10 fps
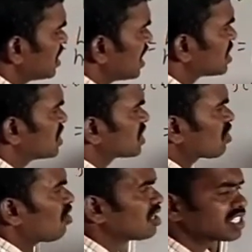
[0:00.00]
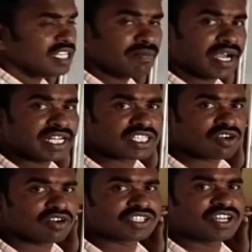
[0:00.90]
as it is, cos c minus
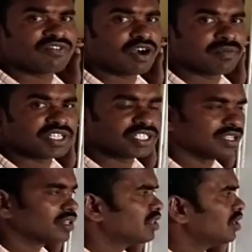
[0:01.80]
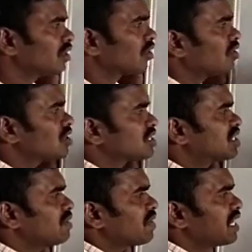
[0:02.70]
cos d formation. Cos
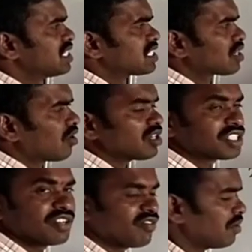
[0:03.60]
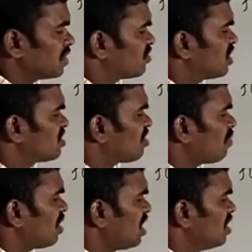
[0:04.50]
c minus cos d formation. What is
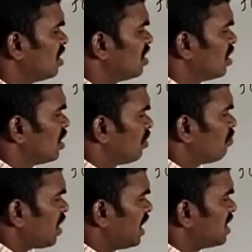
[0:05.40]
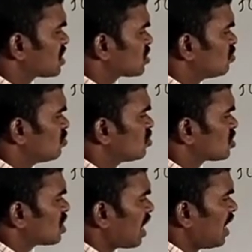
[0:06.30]
formula? Minus 2
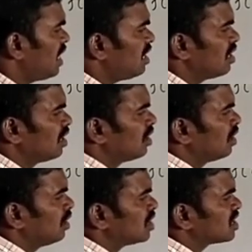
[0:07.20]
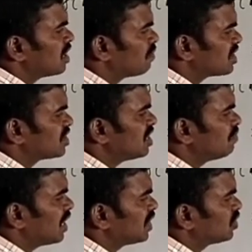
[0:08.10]
sin c plus d
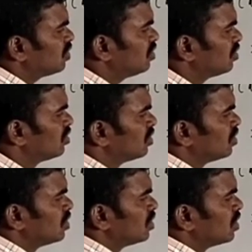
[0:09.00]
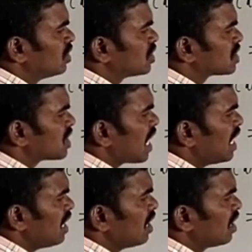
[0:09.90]
by 2
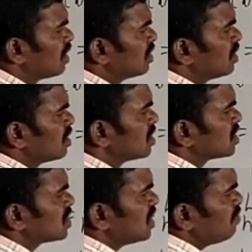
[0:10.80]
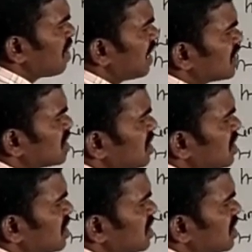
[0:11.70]
sin c minus